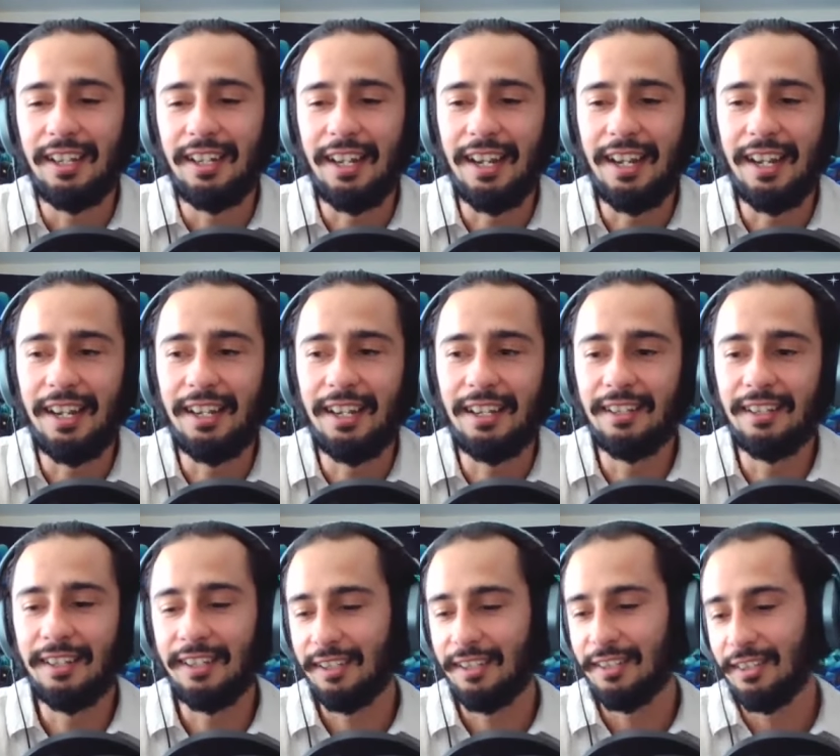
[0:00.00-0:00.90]
And
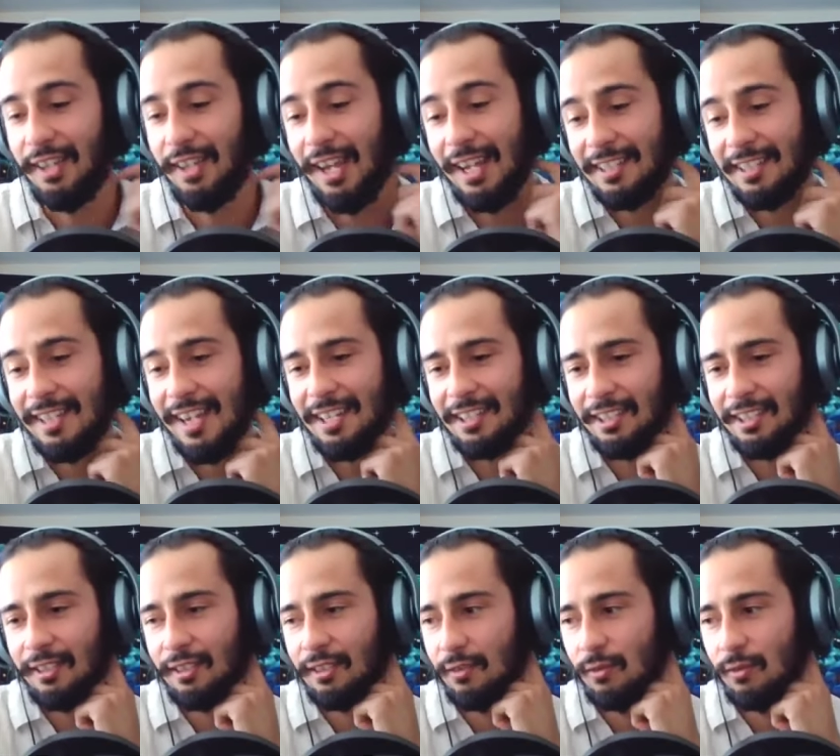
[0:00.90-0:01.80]
uh, that's
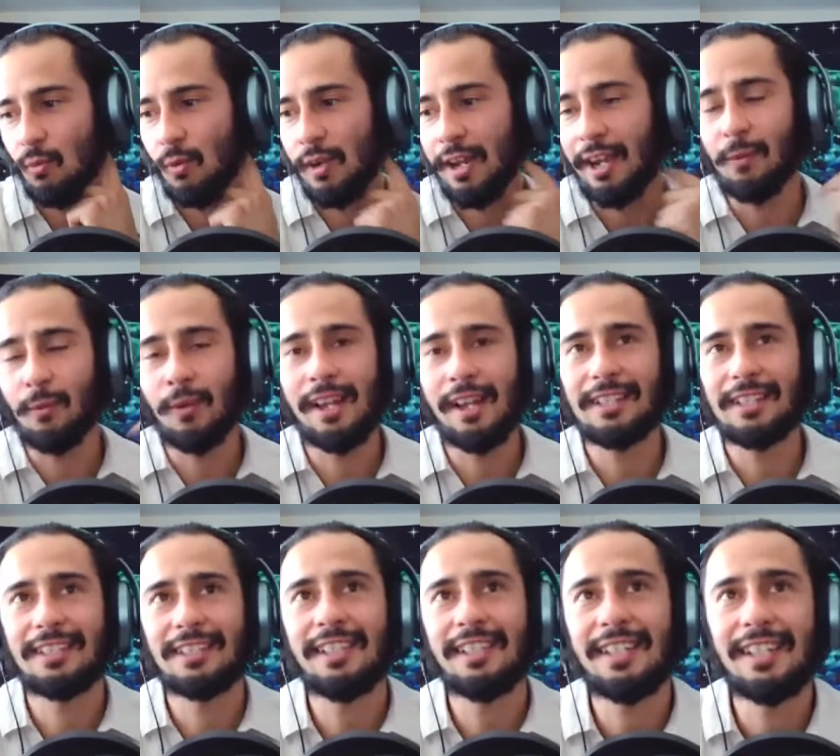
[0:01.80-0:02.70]
actually when I, when I
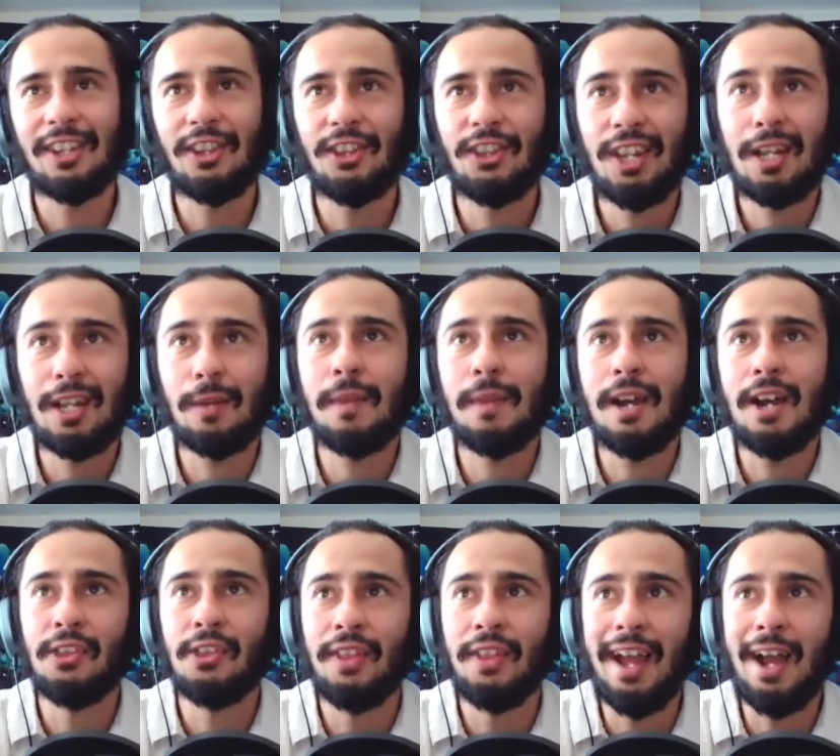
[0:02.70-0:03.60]
sit and think
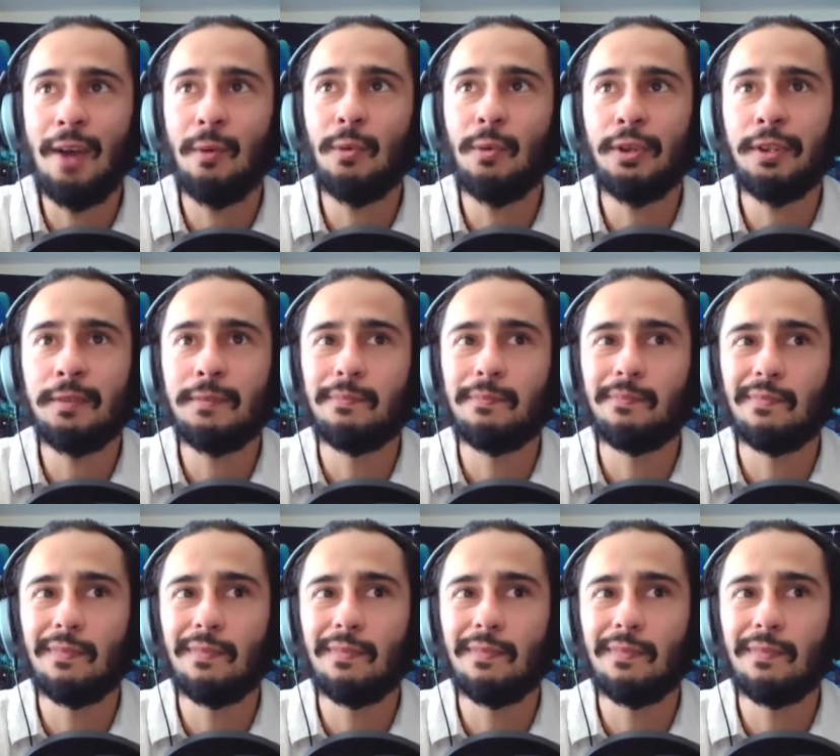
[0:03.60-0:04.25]
about that one,